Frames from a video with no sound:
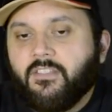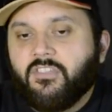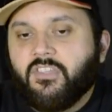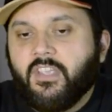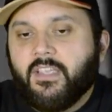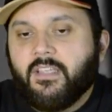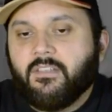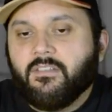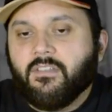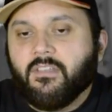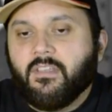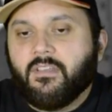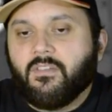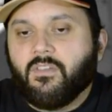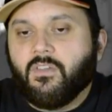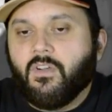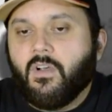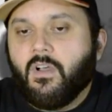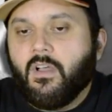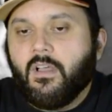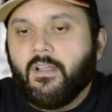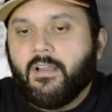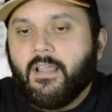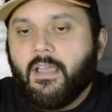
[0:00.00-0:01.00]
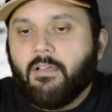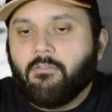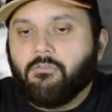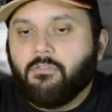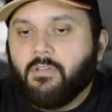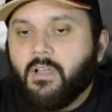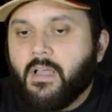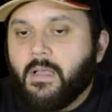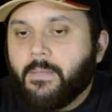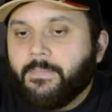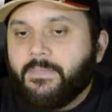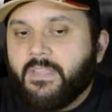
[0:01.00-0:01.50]
change later on and I
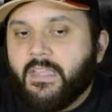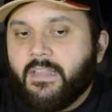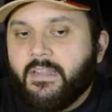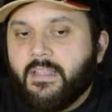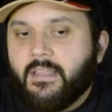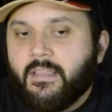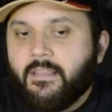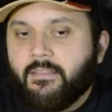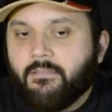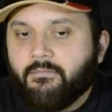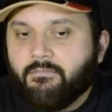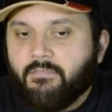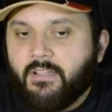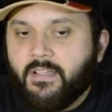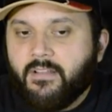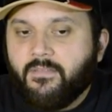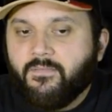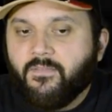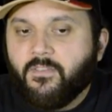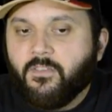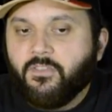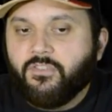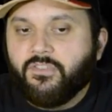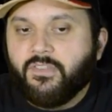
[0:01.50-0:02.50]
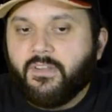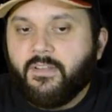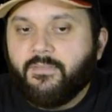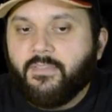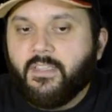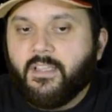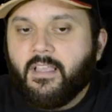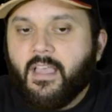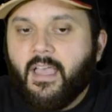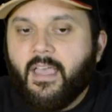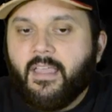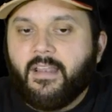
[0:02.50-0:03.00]
will update it in the written version of
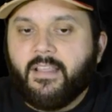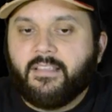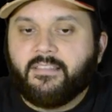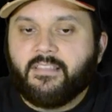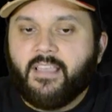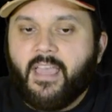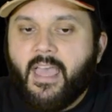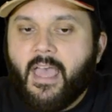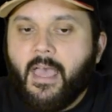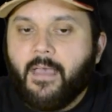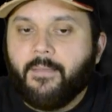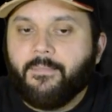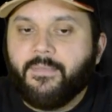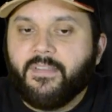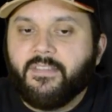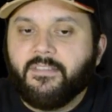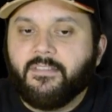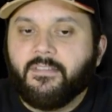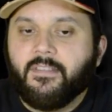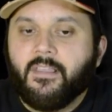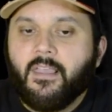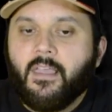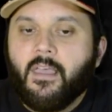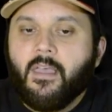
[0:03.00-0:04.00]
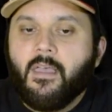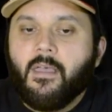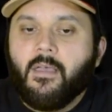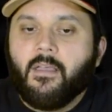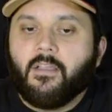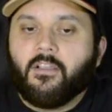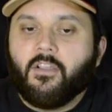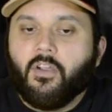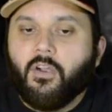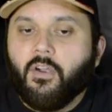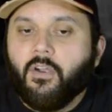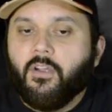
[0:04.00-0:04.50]
the guide as it happens.
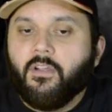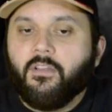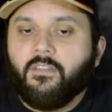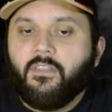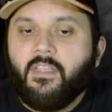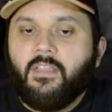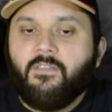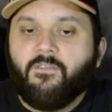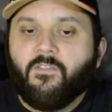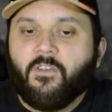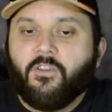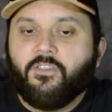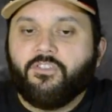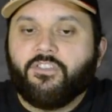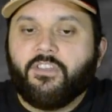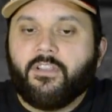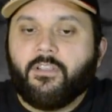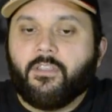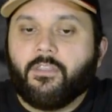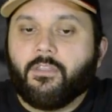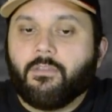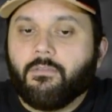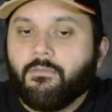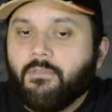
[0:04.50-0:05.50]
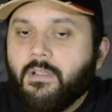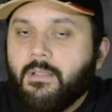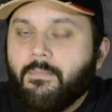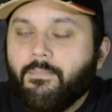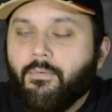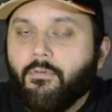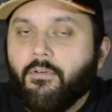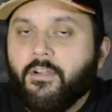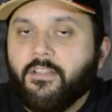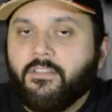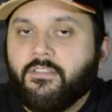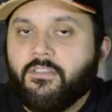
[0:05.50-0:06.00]
Currently, version
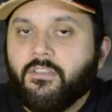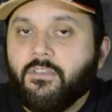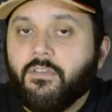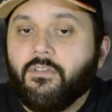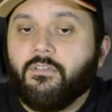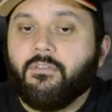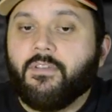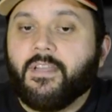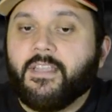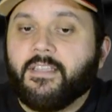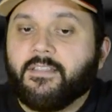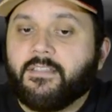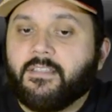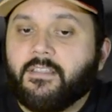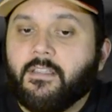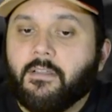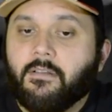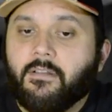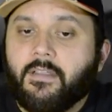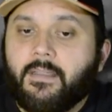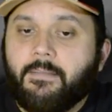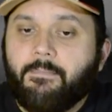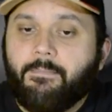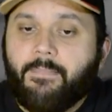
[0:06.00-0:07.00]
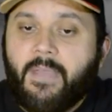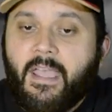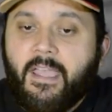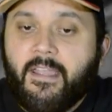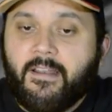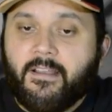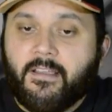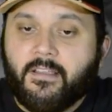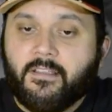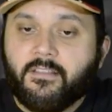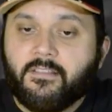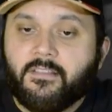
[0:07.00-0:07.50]
3.2 is still in
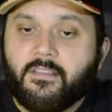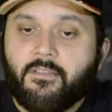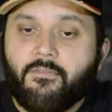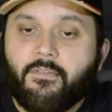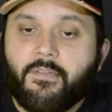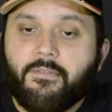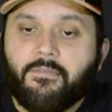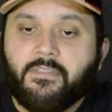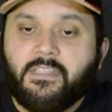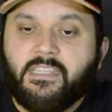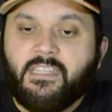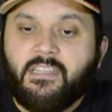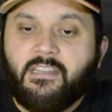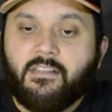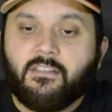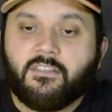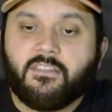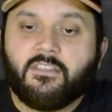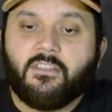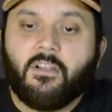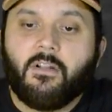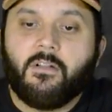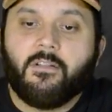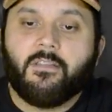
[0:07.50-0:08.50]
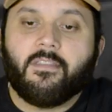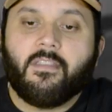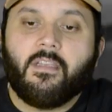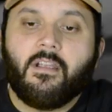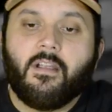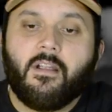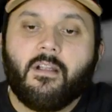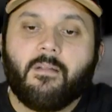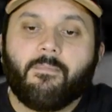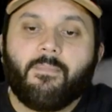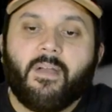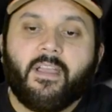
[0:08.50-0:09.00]
beta, so we will need to start
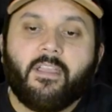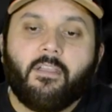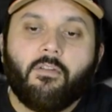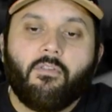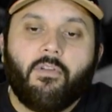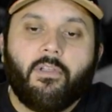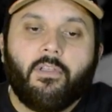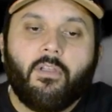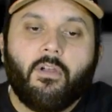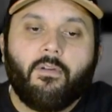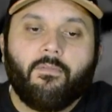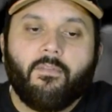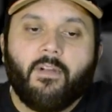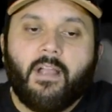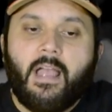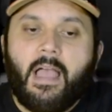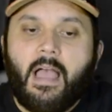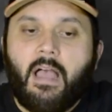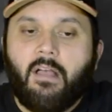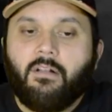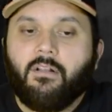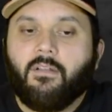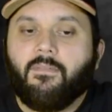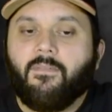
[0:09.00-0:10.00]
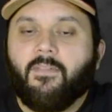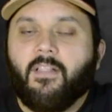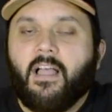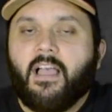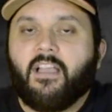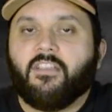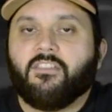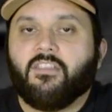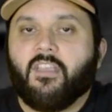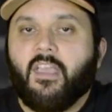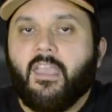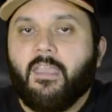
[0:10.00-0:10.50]
there by going over how to
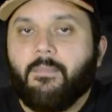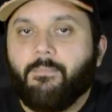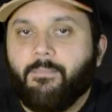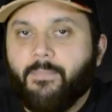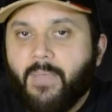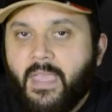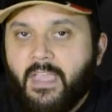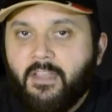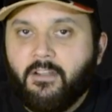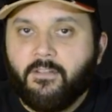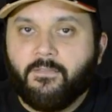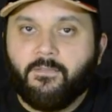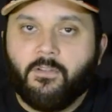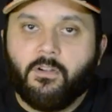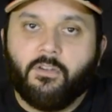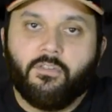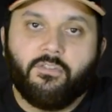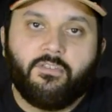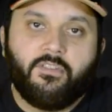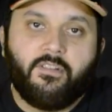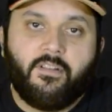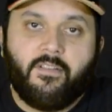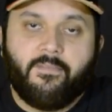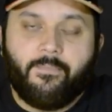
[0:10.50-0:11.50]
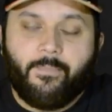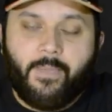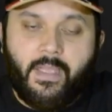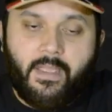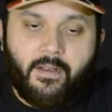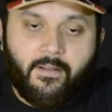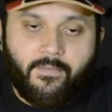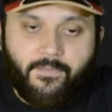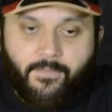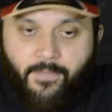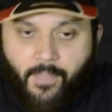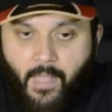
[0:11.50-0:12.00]
flash a beta version of
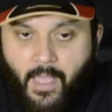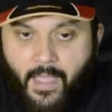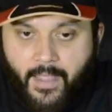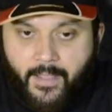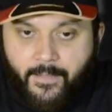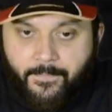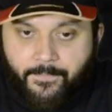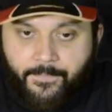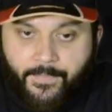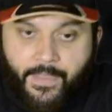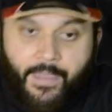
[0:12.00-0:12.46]
Betaflight.